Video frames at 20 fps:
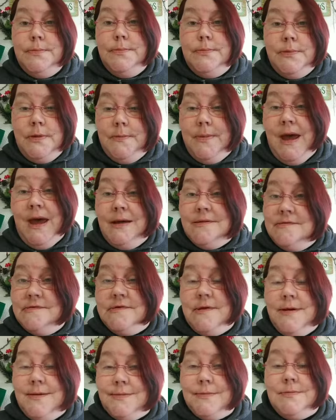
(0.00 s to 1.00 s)
the bad
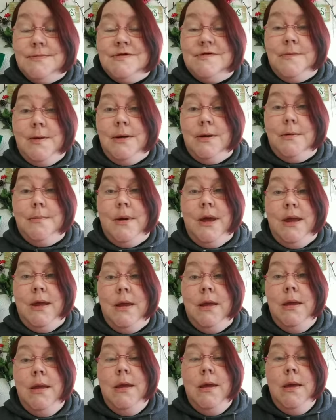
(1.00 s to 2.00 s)
stuff from the spider
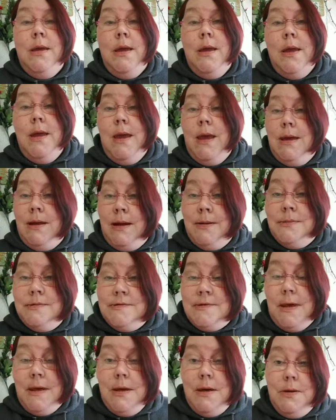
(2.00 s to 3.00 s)
bite, and I was
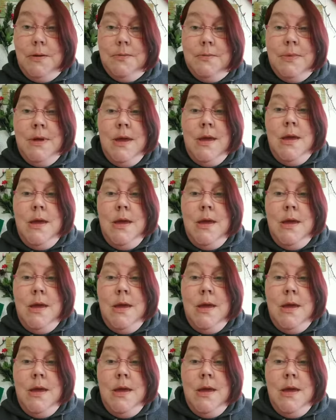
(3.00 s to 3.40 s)
sent home.